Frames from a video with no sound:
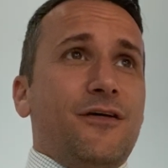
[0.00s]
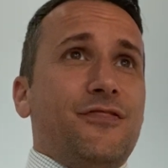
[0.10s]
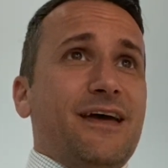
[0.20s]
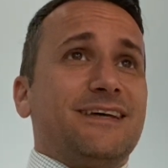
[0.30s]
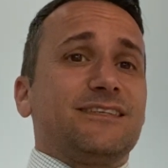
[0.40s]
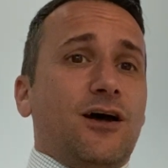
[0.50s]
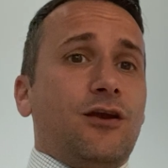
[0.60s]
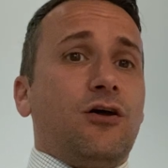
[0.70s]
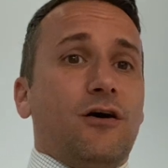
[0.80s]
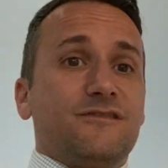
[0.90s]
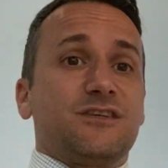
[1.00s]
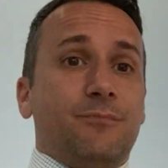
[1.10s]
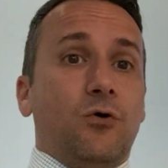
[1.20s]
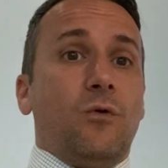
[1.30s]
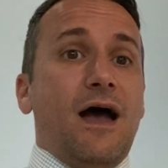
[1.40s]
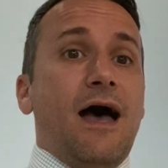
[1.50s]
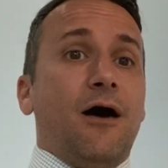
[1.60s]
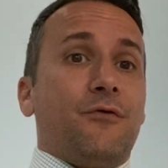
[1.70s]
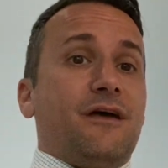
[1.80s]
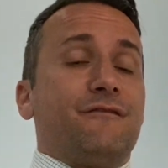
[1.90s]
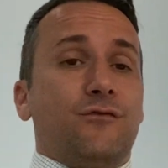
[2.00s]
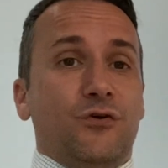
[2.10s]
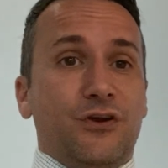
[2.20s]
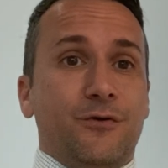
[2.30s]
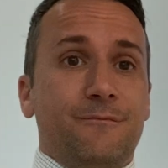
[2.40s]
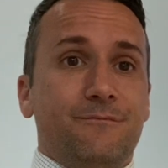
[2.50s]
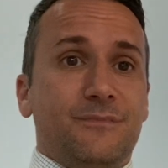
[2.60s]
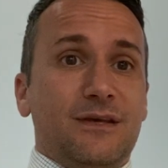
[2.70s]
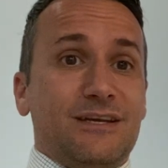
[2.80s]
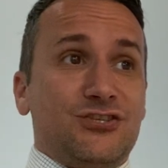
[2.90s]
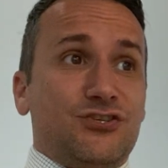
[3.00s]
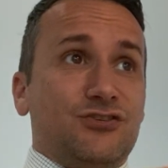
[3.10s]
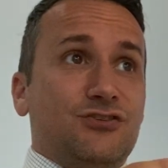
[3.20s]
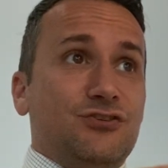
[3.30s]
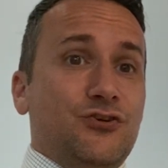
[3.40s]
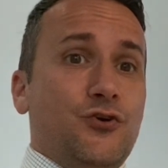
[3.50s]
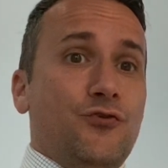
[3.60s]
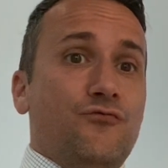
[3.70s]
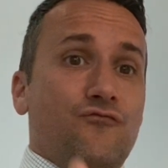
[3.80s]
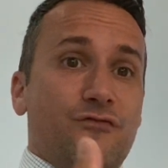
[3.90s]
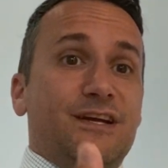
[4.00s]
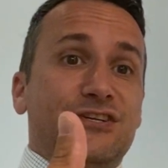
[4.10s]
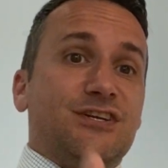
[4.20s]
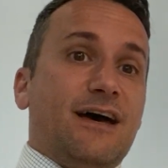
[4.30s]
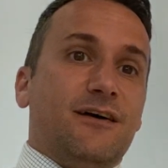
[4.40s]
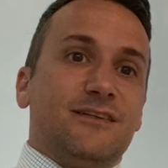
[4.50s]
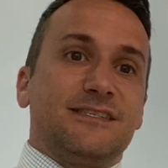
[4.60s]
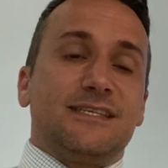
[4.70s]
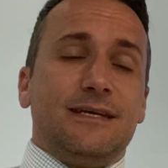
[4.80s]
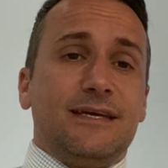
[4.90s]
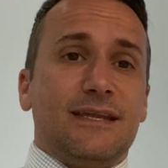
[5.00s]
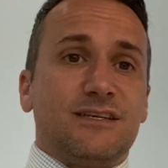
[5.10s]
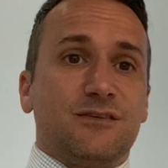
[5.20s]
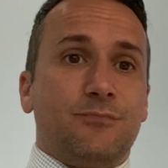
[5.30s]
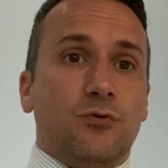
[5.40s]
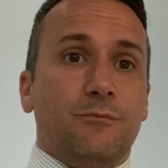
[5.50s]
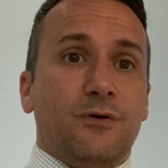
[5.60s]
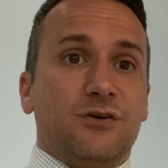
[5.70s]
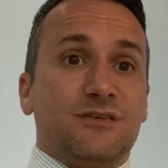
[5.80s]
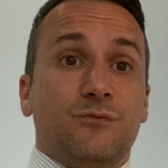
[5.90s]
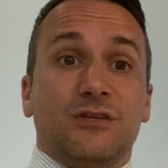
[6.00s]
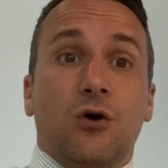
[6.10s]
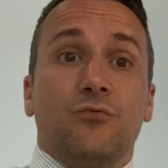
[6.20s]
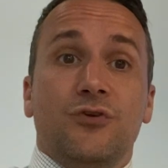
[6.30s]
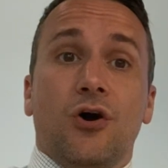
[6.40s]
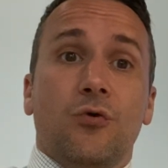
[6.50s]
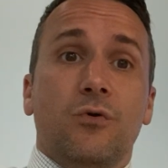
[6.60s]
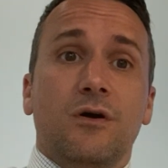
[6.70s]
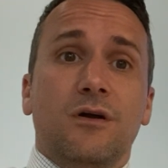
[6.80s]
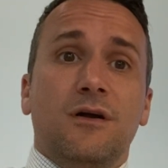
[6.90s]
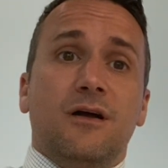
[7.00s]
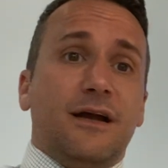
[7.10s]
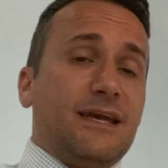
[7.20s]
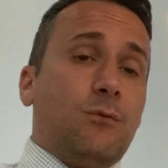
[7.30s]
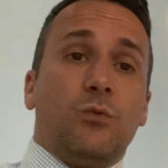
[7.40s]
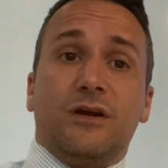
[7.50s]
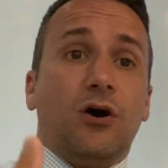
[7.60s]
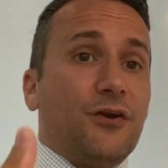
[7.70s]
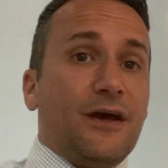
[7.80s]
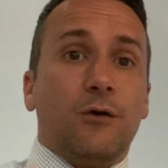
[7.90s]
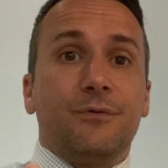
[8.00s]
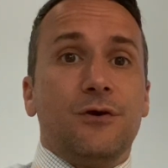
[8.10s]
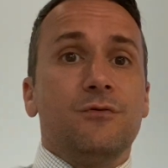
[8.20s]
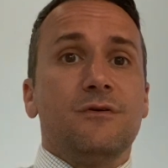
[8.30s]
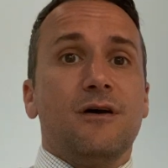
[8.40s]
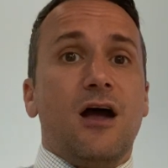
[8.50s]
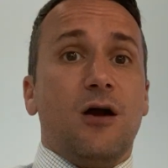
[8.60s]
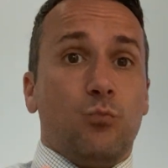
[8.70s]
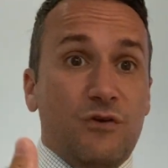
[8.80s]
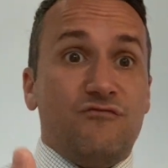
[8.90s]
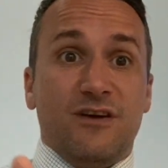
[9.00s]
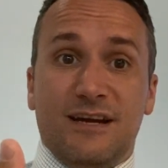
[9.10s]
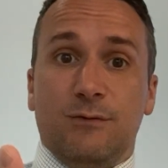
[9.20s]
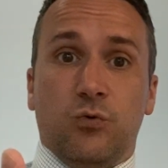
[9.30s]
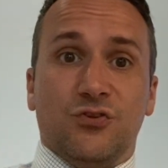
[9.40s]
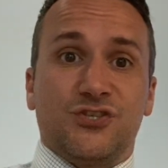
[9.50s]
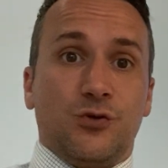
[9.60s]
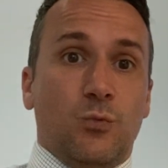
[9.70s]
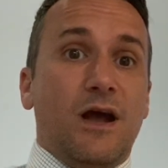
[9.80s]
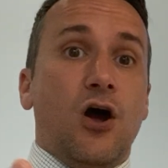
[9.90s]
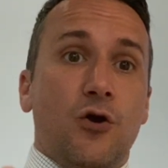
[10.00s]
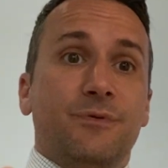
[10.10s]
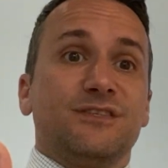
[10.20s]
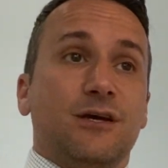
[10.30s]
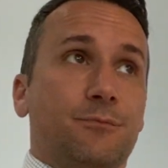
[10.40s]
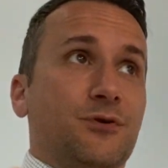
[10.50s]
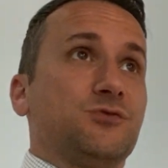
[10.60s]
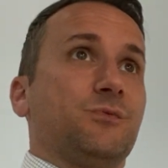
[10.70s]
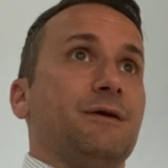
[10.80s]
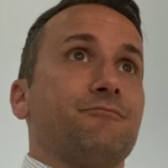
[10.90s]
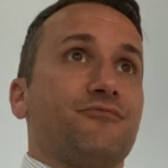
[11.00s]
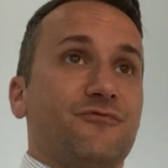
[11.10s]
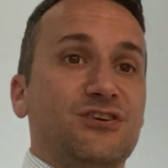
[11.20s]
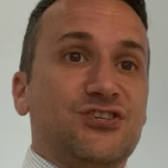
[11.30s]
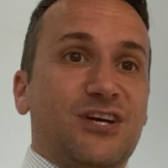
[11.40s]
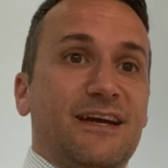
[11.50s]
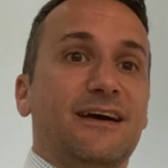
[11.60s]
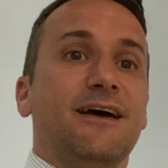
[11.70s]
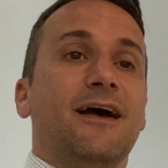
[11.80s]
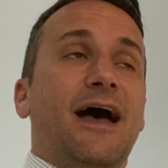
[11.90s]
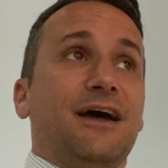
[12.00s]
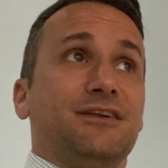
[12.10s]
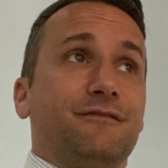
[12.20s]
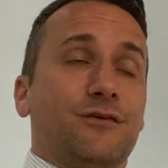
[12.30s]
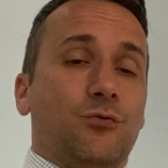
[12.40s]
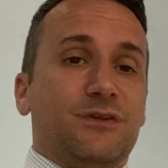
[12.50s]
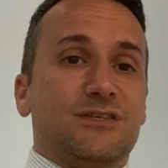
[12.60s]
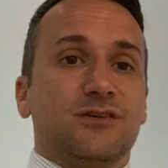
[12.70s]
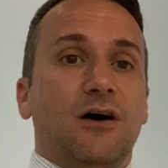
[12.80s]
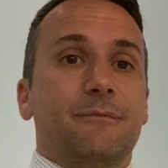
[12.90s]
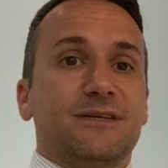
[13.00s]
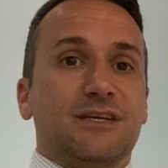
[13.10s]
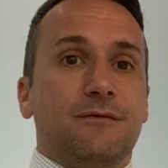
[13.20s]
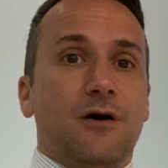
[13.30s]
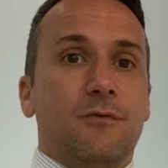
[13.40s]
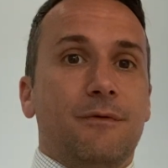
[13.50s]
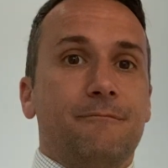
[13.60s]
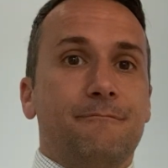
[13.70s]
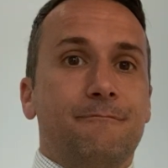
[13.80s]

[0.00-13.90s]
There's a lot of support out there for you. It's just you reaching out and seeking that support, because if we don't know, again, we can't help you, and we really want to. We're open to help you because we appreciate how difficult this time is at the moment.